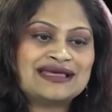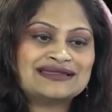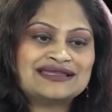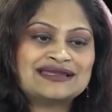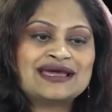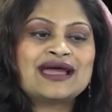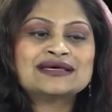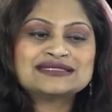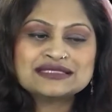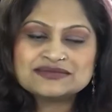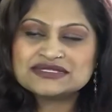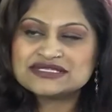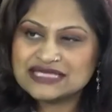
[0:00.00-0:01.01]
and then I
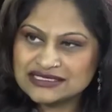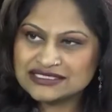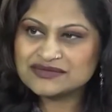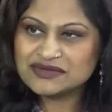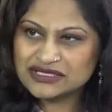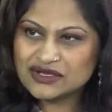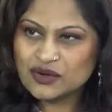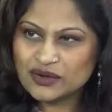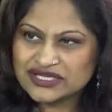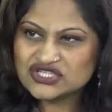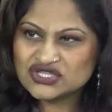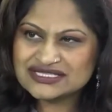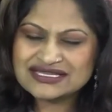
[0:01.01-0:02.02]
ask some sensible
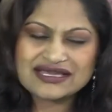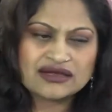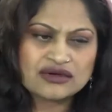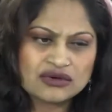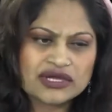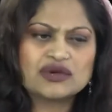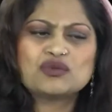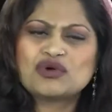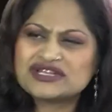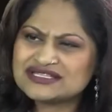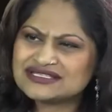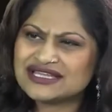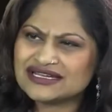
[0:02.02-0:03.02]
questions like, "Okay,
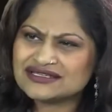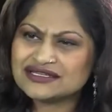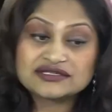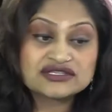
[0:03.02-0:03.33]
what is that?"